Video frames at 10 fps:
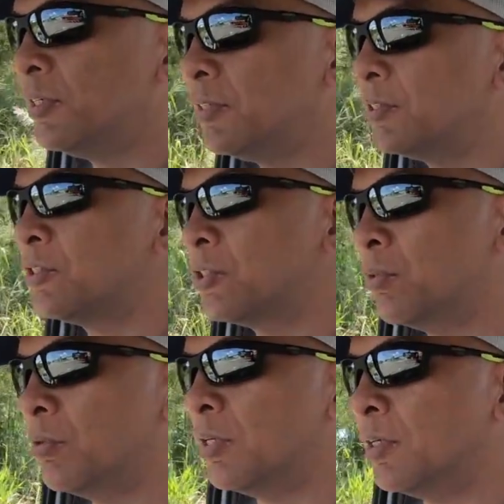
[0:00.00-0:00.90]

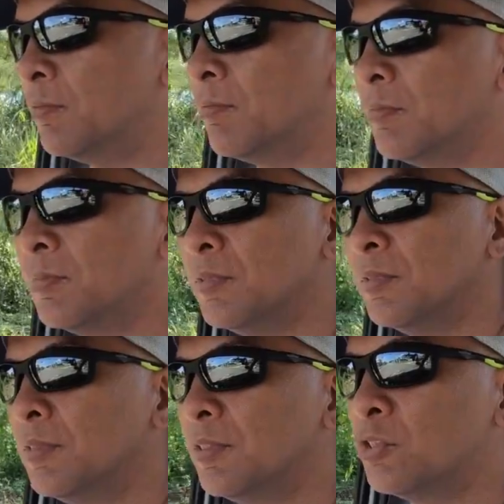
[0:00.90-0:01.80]
So
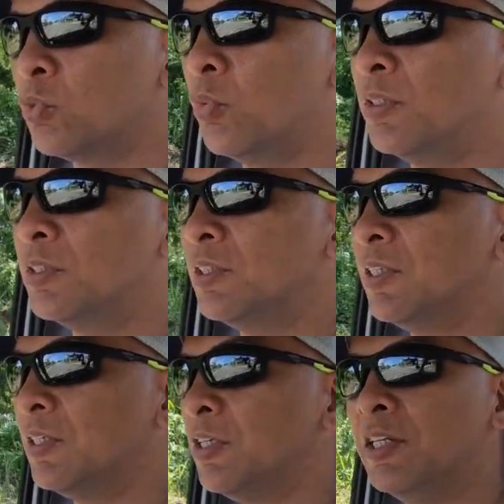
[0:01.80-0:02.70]
that's one thing.
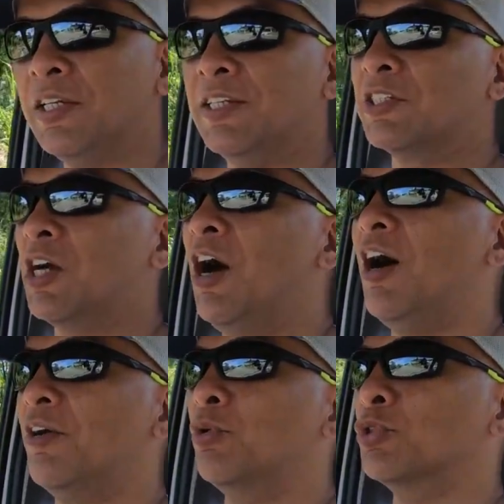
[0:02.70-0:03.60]
It is
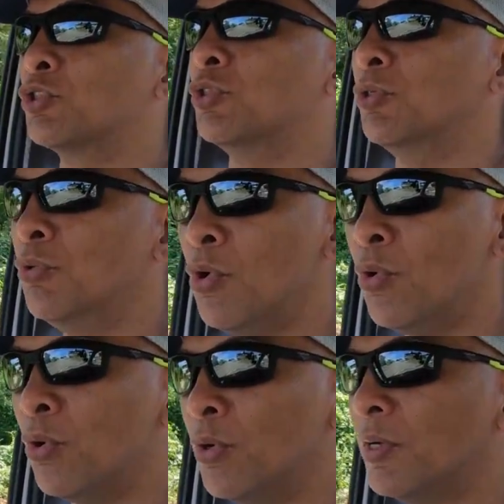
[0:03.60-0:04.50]
hot also. Woo!
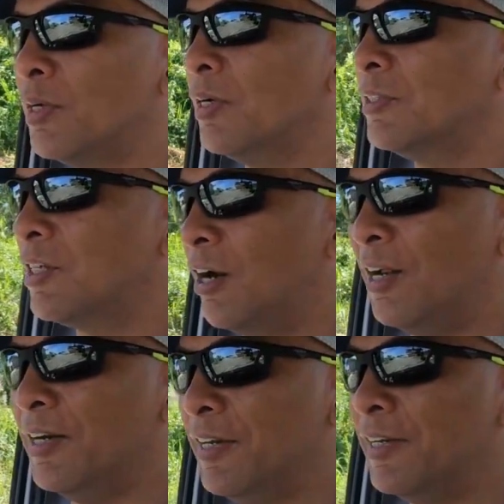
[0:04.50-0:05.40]
It's a hot
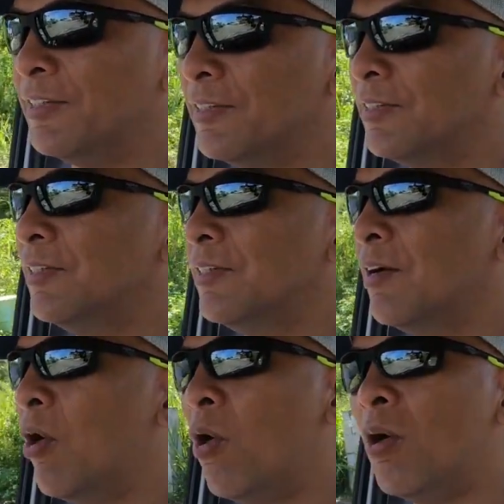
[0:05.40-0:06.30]
day.
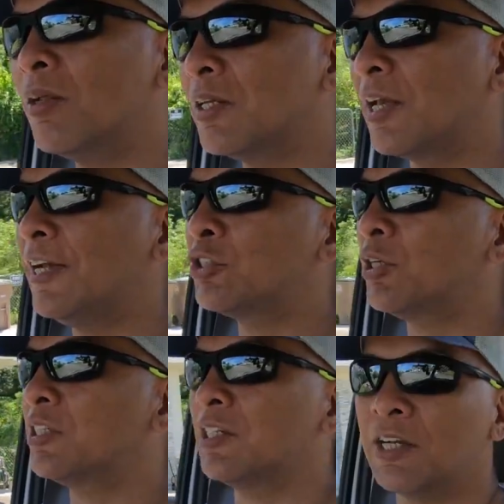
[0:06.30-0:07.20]
All the Kei
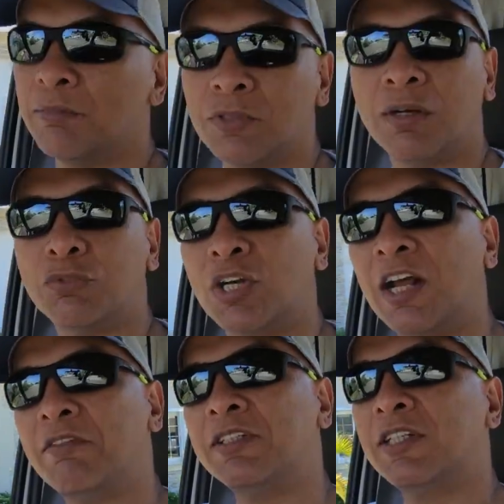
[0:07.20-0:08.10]
trucks that I'm
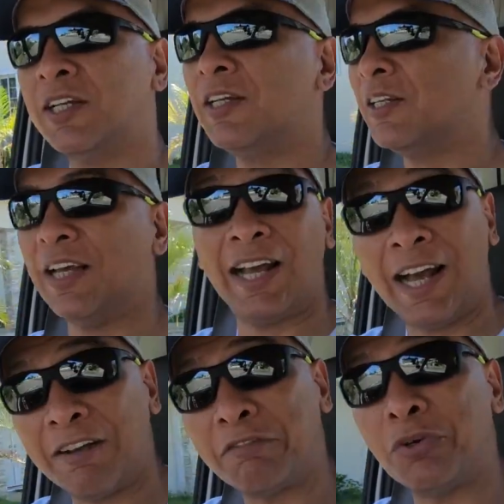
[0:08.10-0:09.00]
driving today, they
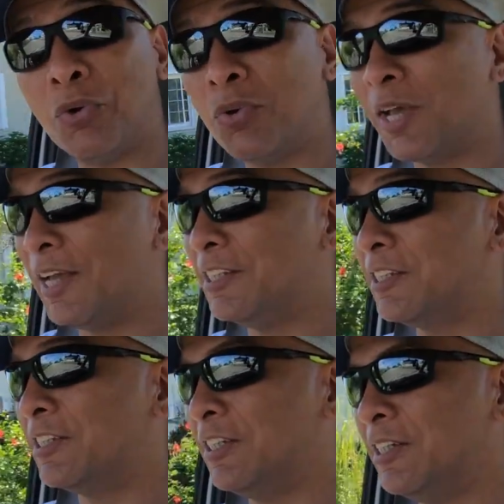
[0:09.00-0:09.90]
have no
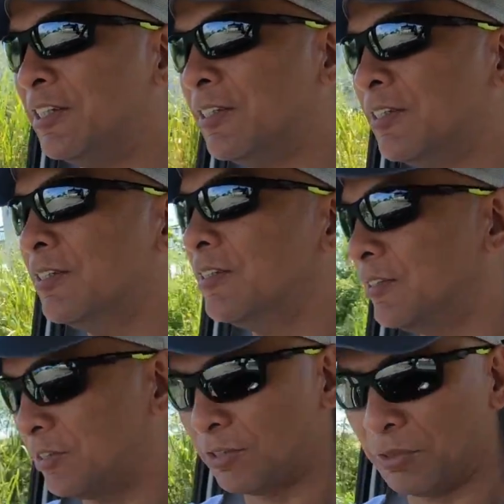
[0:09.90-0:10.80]
AC.
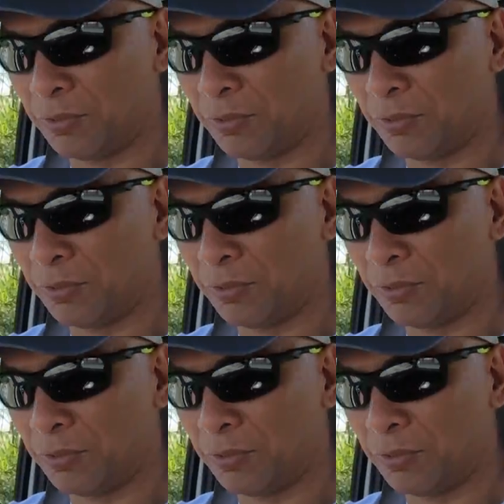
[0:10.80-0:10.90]
So